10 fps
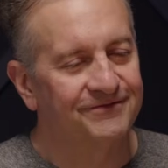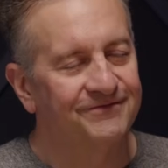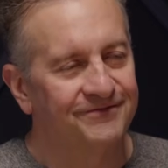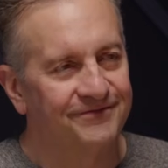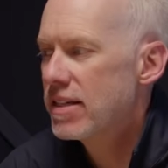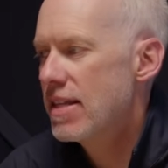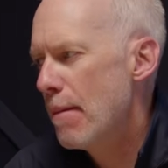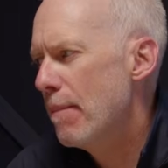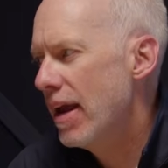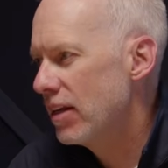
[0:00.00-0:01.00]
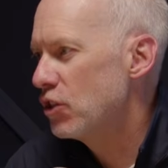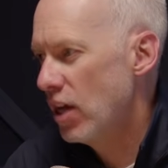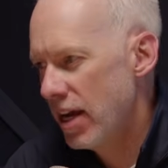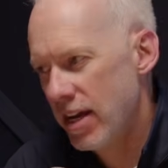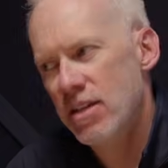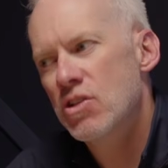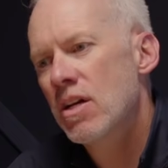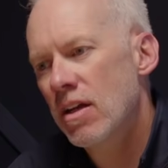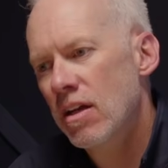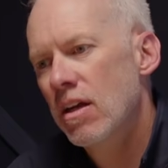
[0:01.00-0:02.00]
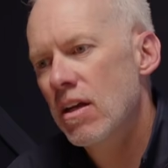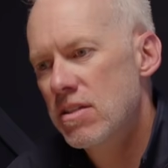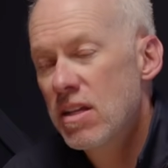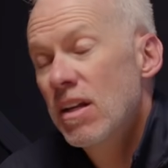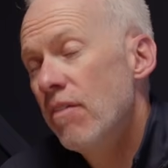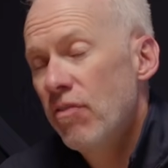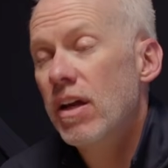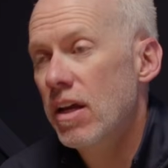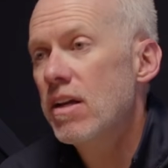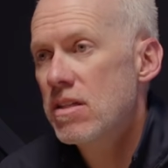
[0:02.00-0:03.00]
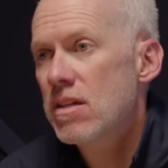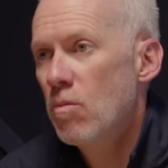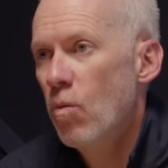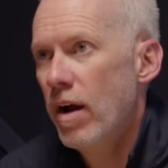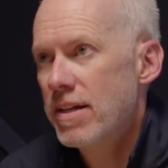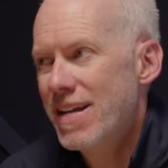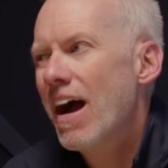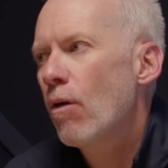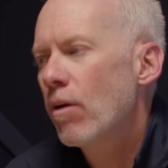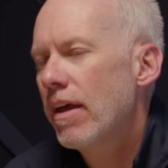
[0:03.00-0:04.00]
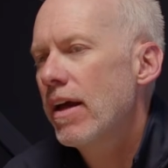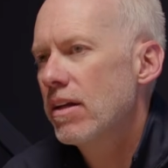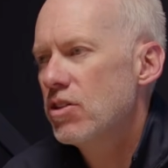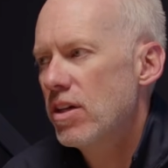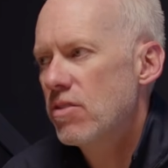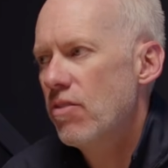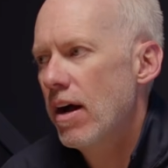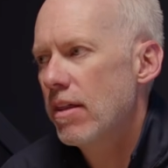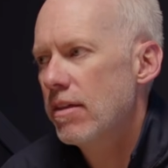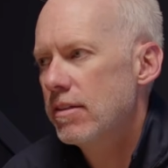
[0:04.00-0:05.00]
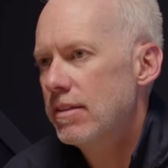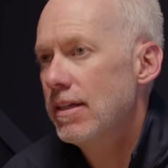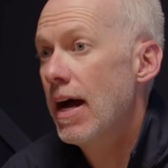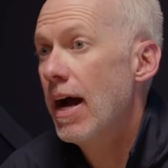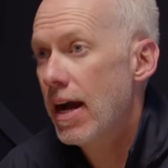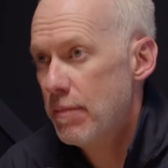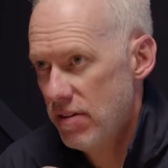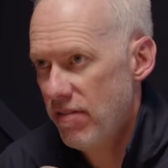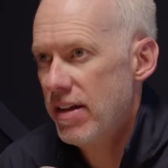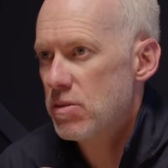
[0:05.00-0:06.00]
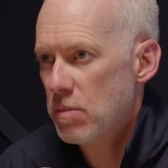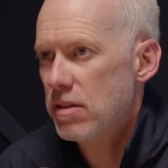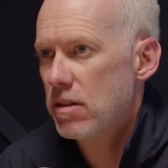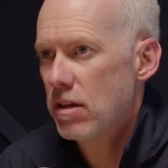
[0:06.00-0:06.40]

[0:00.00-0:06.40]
because that pain of change is significant in some ways. How are they going to justify the time investment